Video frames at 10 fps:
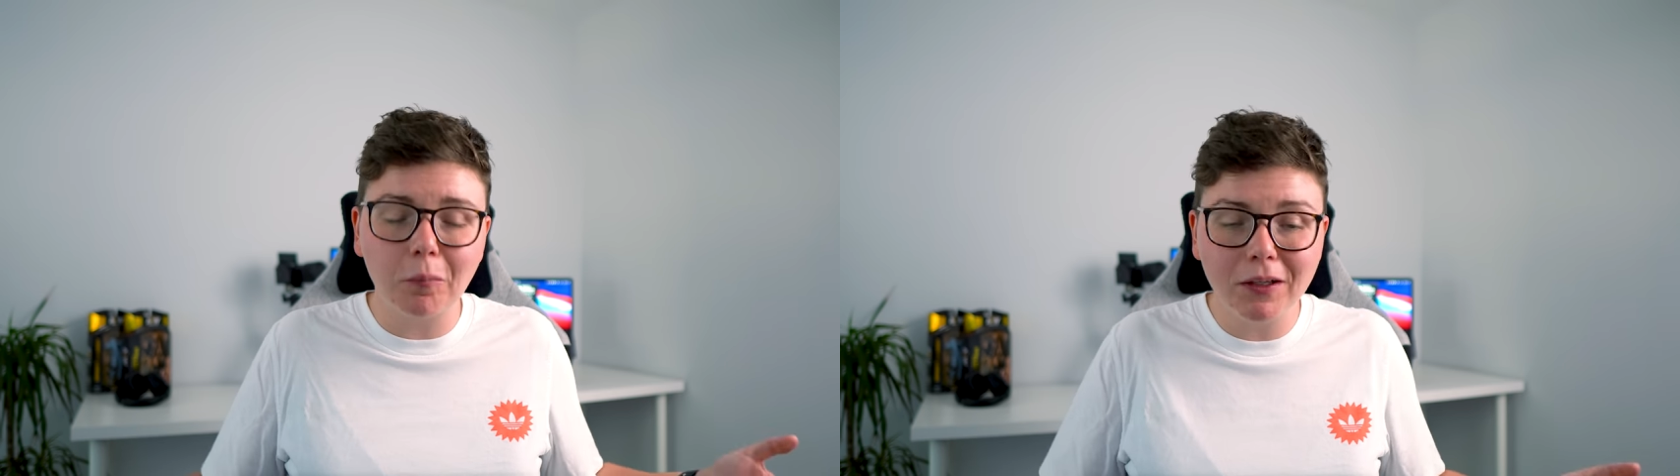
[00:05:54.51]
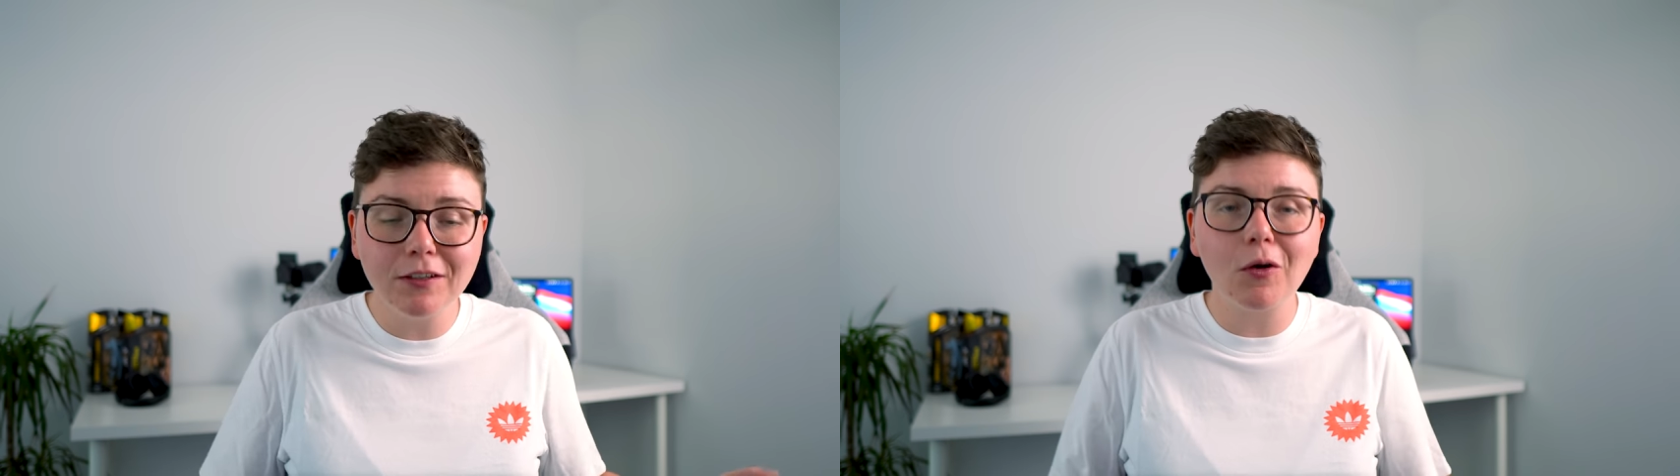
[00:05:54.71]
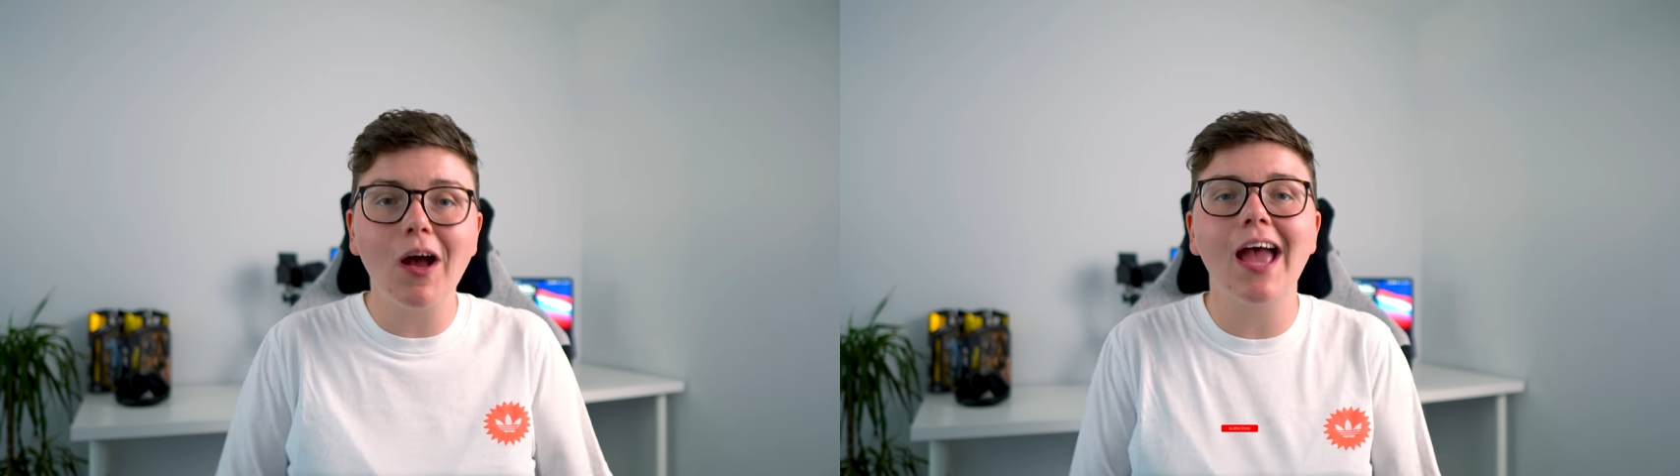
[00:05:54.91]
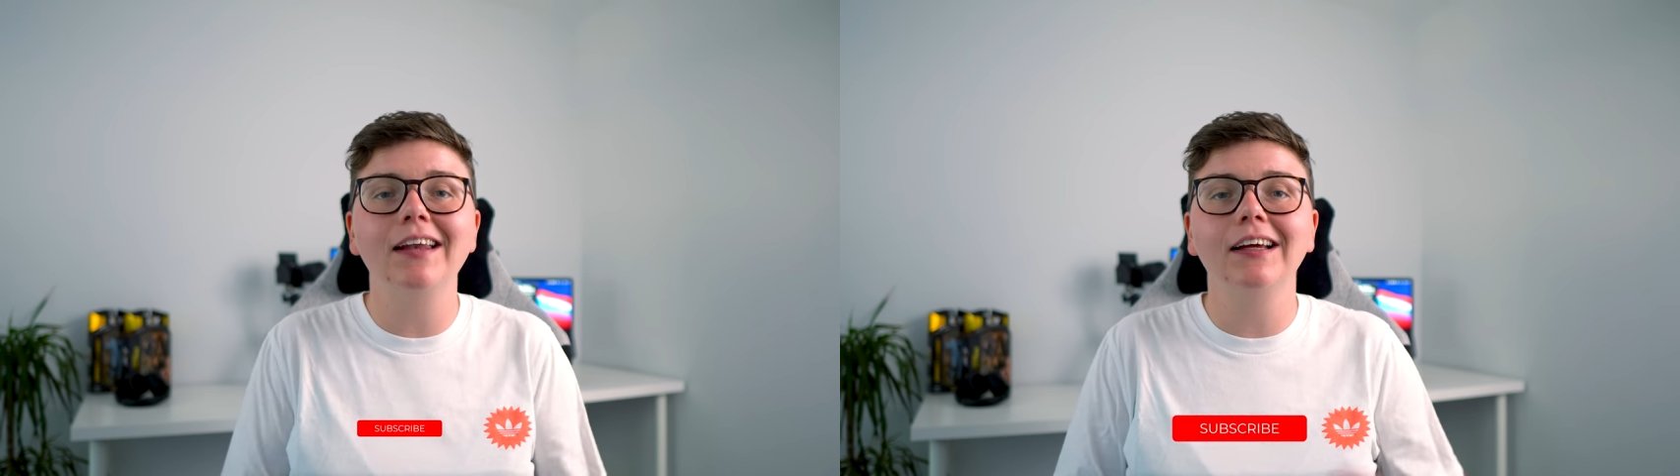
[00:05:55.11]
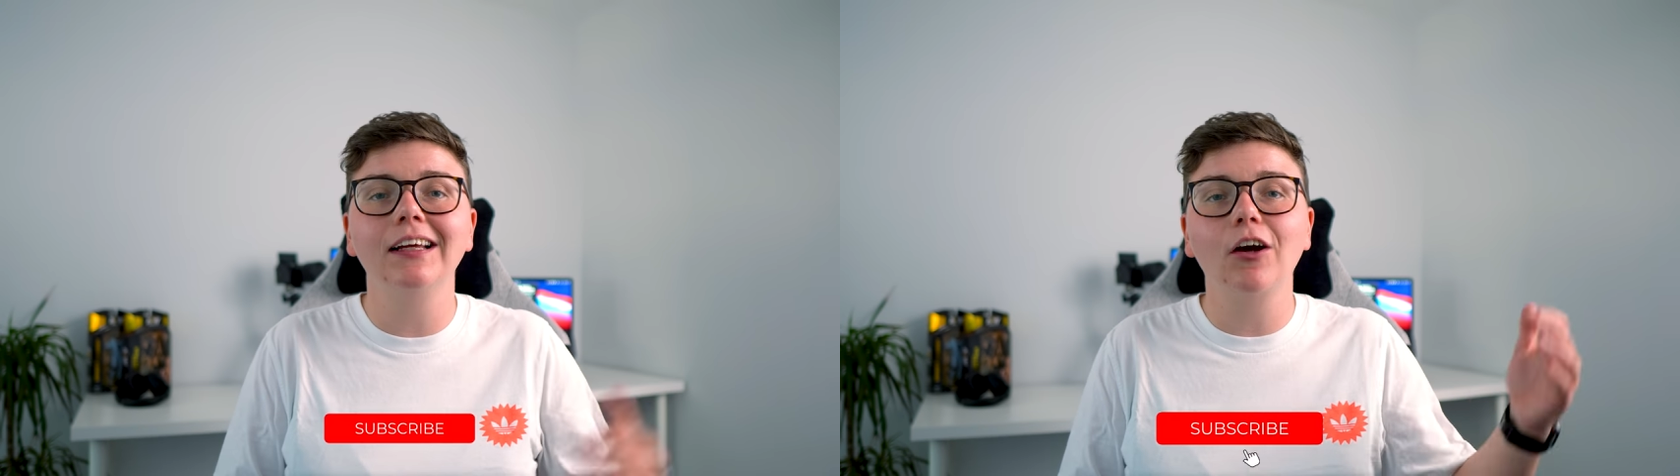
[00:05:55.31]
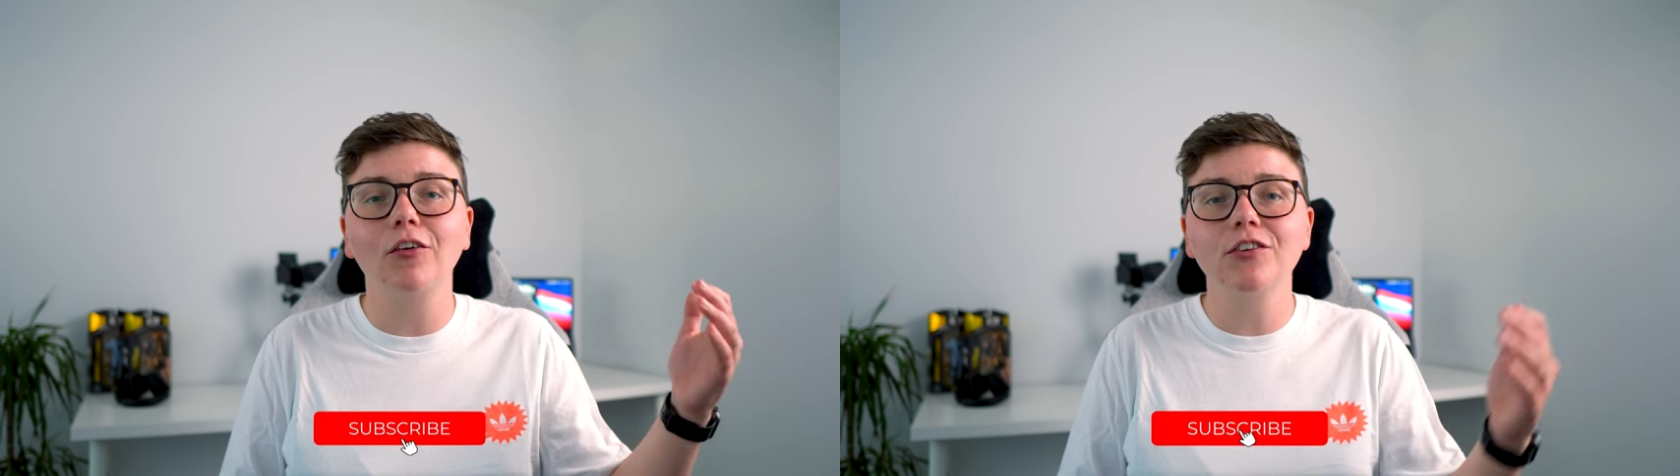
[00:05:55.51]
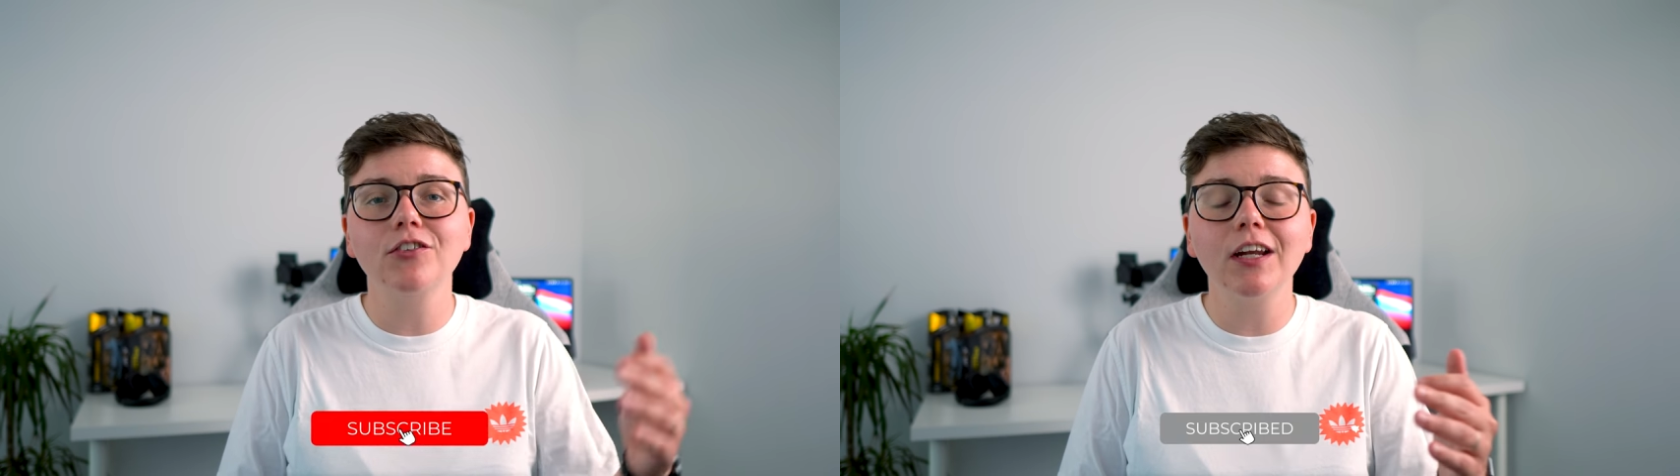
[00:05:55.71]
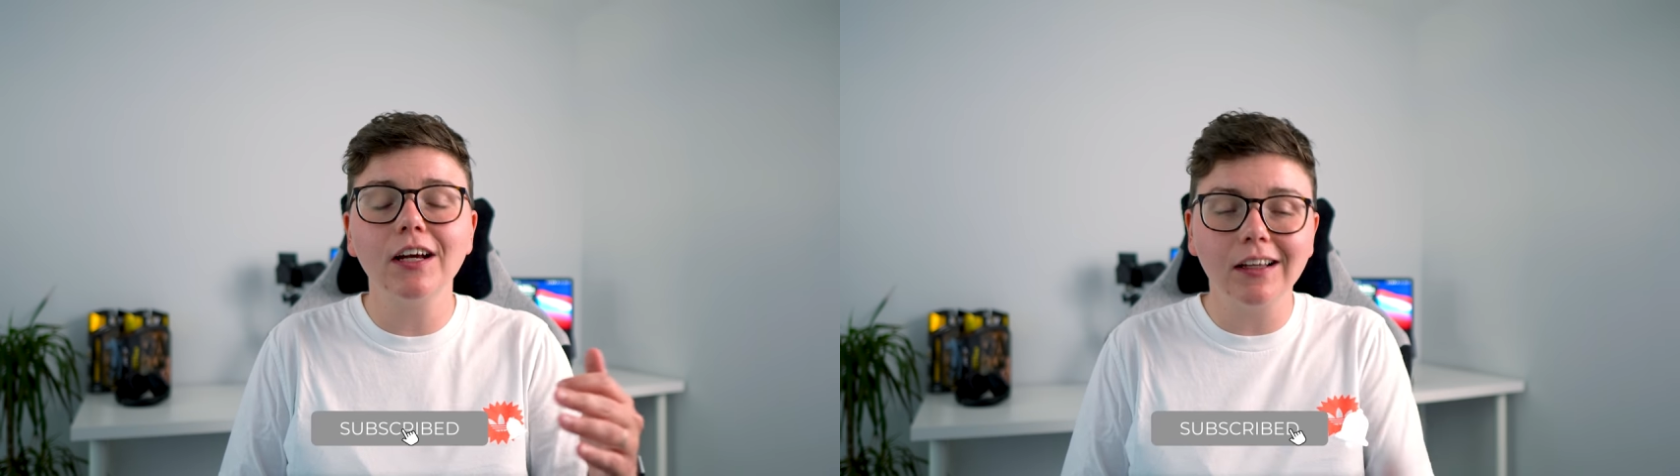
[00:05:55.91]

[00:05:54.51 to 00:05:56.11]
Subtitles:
please go ahead and consider